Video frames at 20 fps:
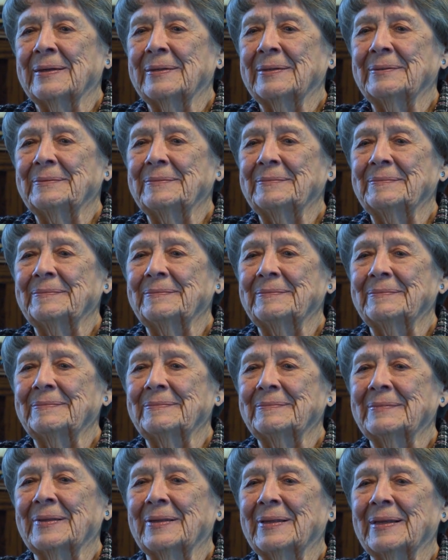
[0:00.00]
So
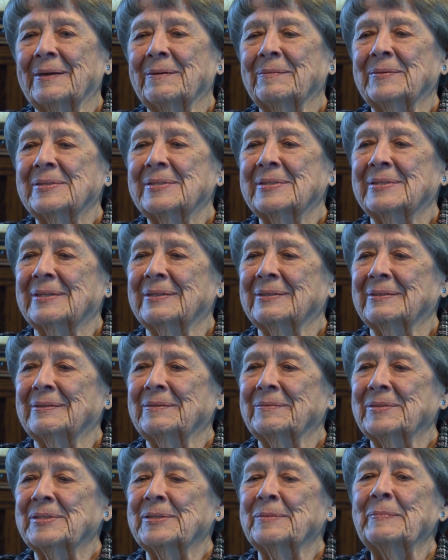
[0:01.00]
it was uh,
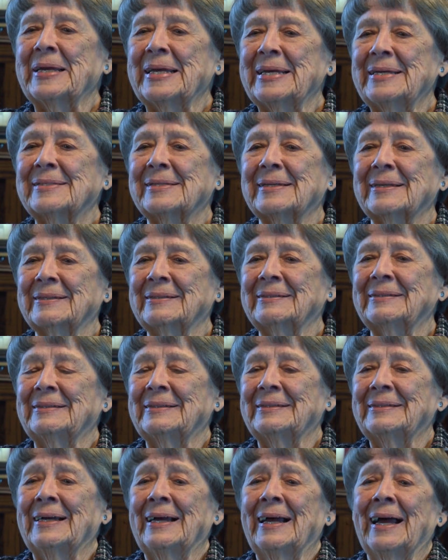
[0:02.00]
it was amazing,
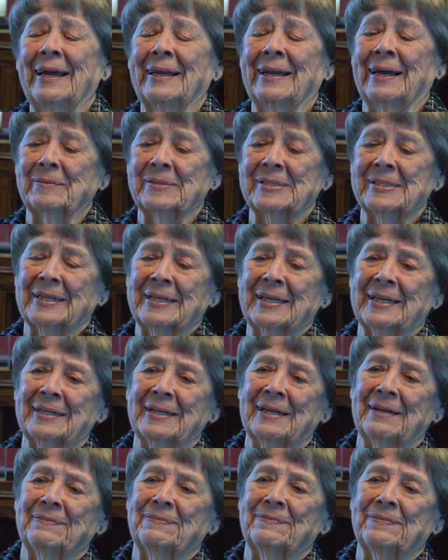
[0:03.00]
and I was lucky
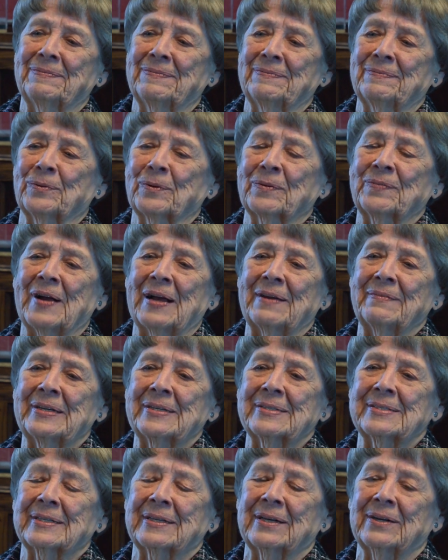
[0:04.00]
enough four or
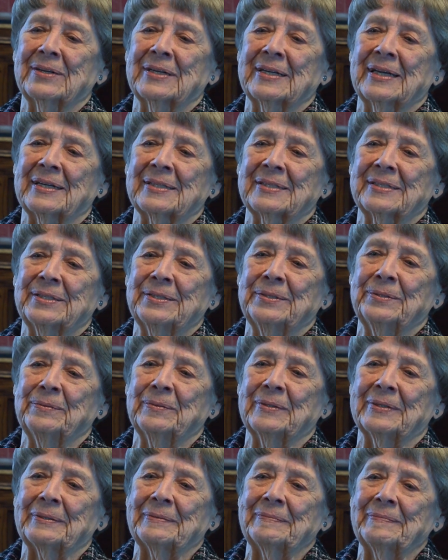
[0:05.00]
five years ago to get
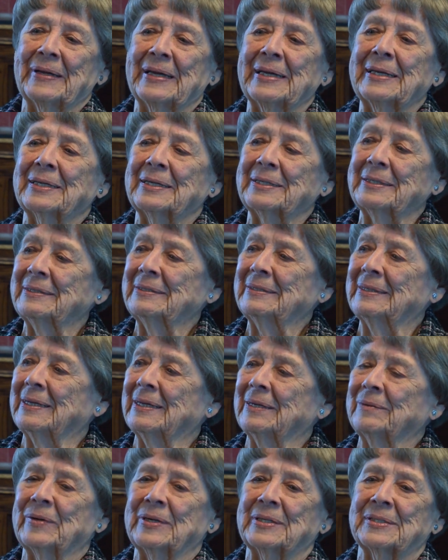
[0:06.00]
to uh, England,
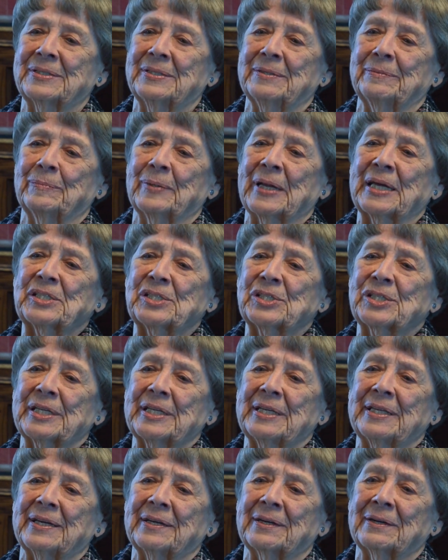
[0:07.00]
and I went to
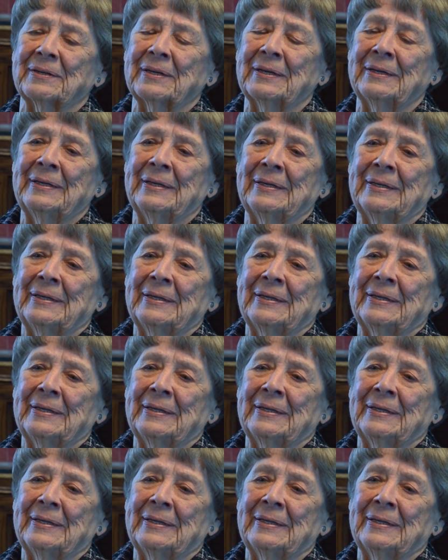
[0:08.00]
Bletchley there,